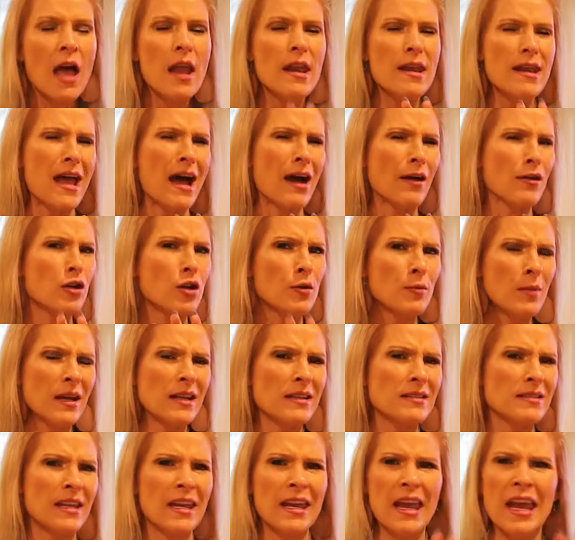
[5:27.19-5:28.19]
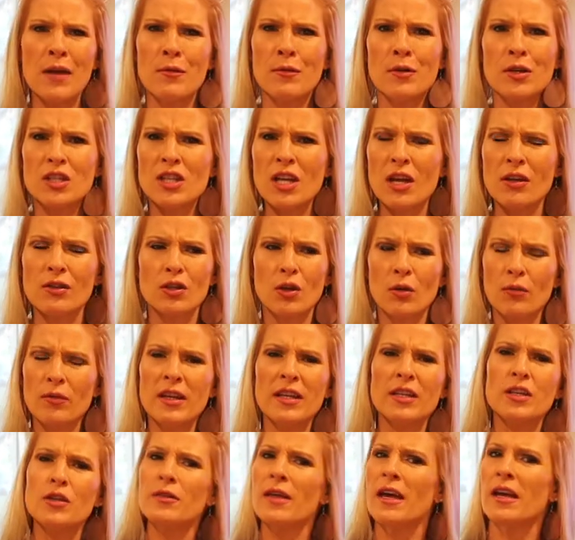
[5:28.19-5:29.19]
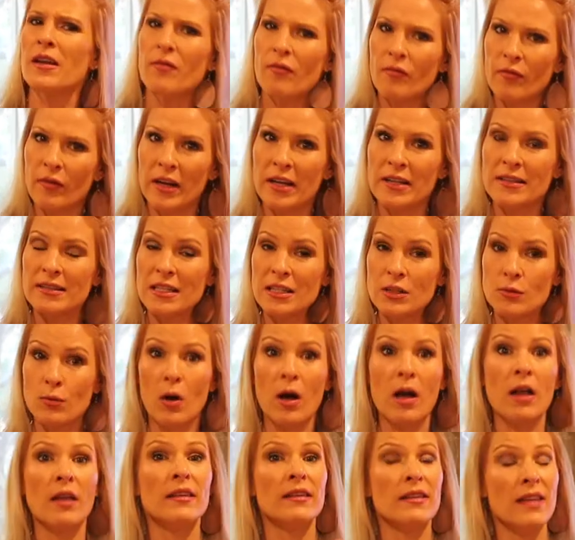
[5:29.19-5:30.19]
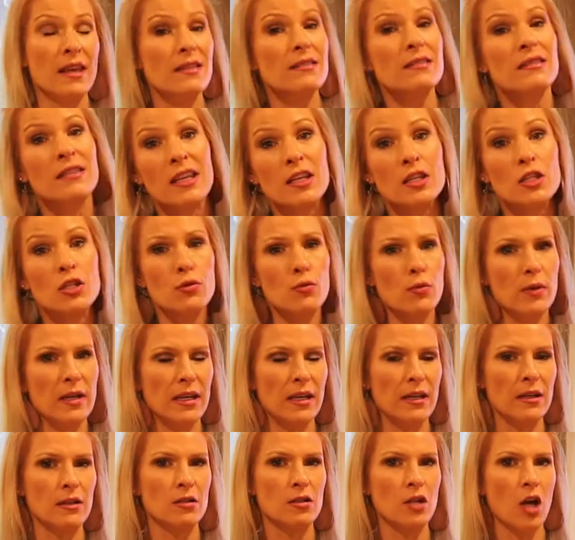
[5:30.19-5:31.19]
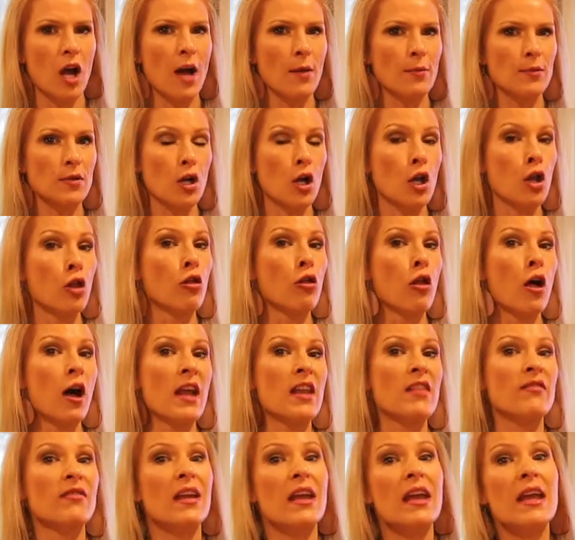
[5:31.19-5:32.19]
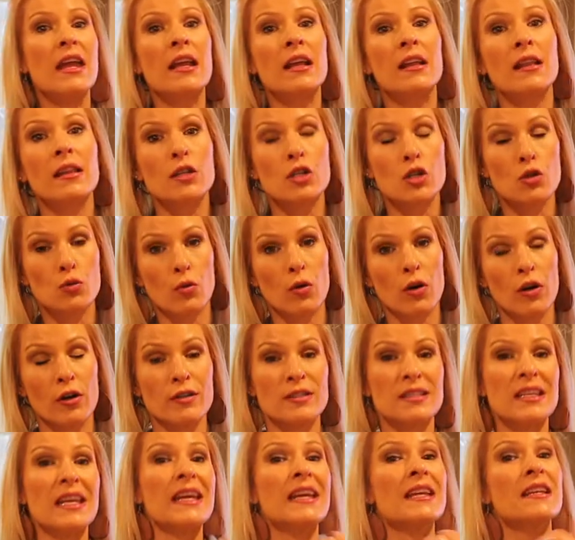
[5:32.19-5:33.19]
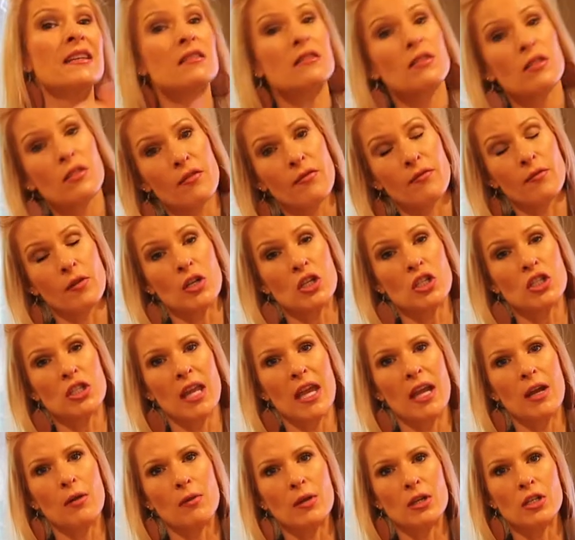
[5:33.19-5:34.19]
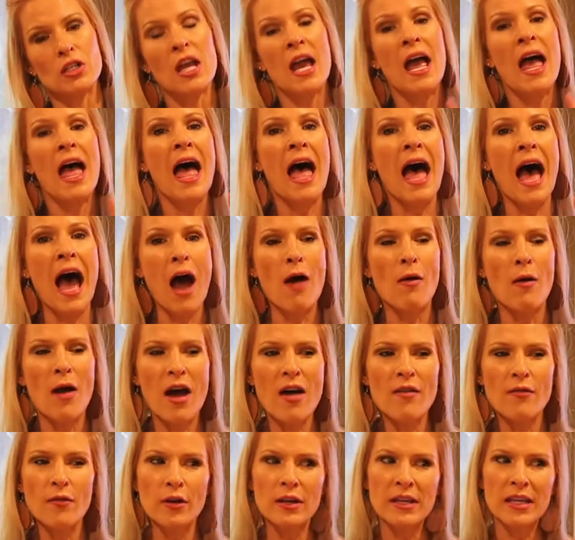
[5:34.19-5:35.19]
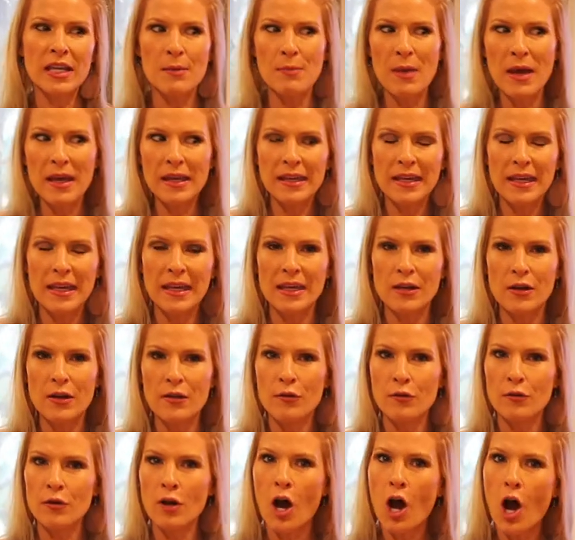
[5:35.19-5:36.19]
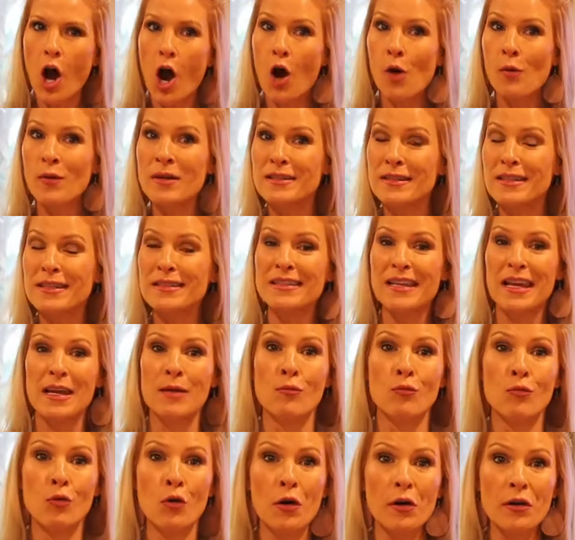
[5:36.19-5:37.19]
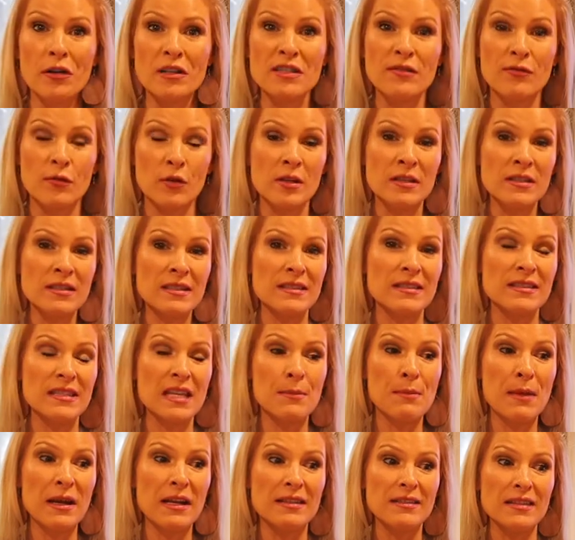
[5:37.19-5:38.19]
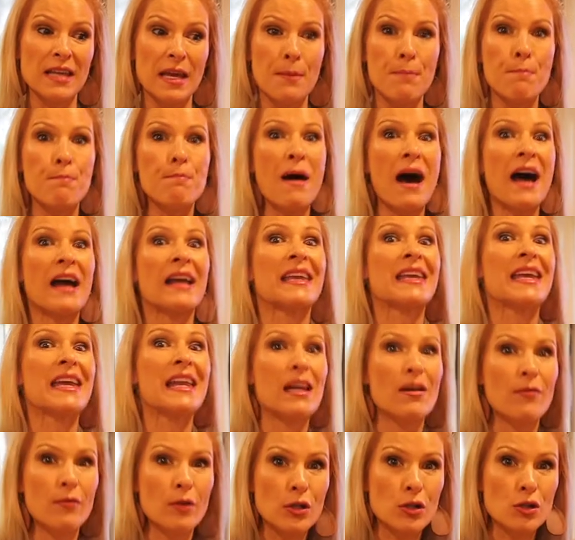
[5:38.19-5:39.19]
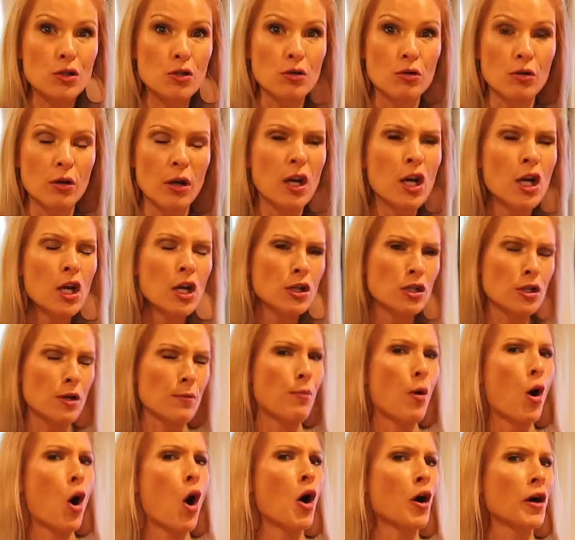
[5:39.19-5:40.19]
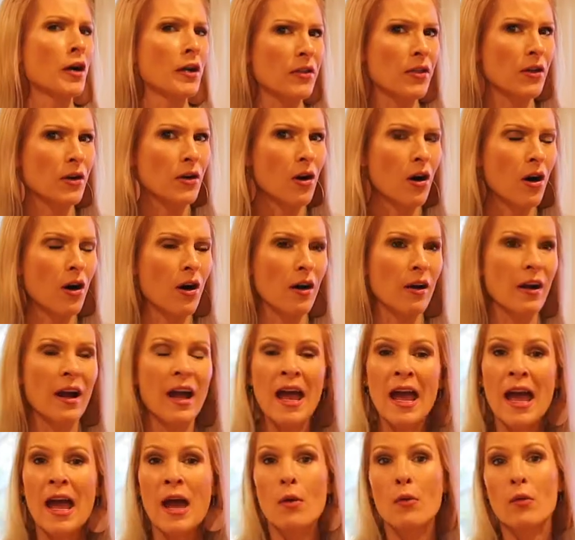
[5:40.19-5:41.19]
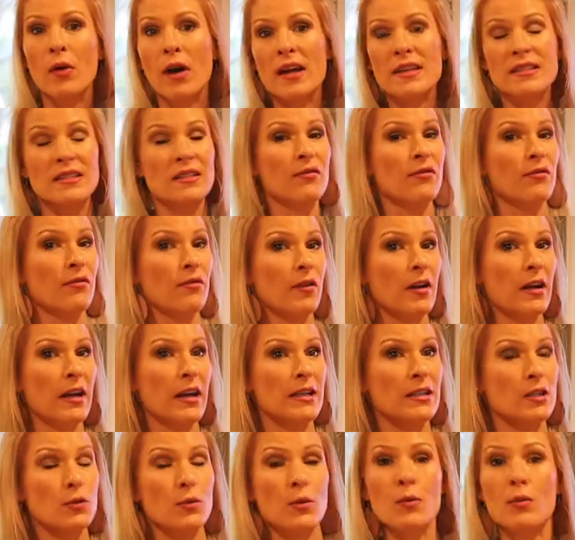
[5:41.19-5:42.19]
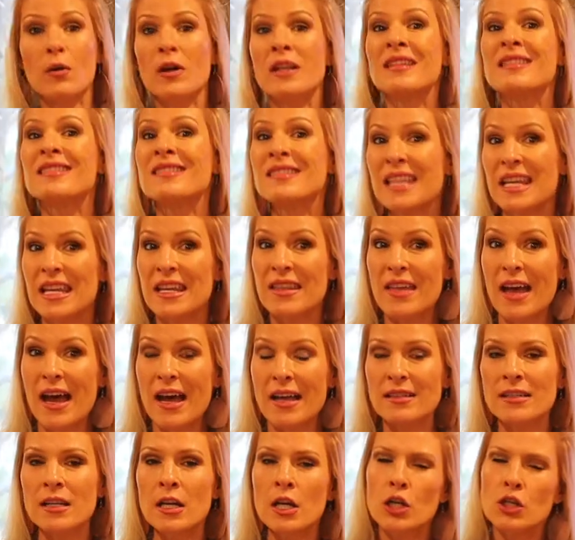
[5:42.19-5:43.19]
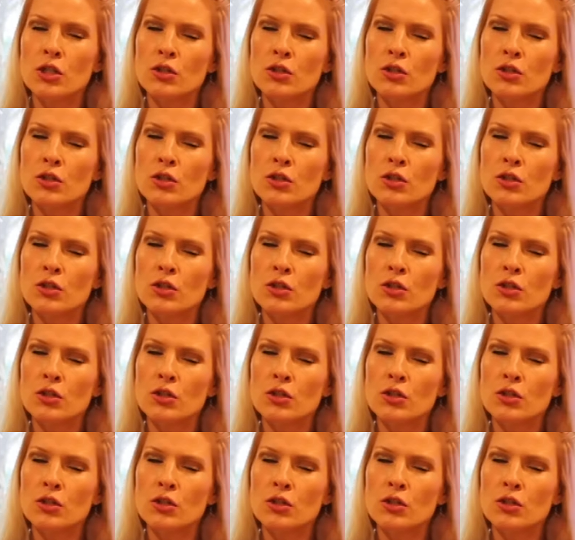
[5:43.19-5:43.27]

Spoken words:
Now you might say, hey Rochelle, don't they do that in France as well? Yes, they do. We adopt a lot of English words into the French language. However, in Quebec, Canada, they're not always the same words. For instance, they might say parquer la voiture, to park the car, whereas in France, we wouldn't say that.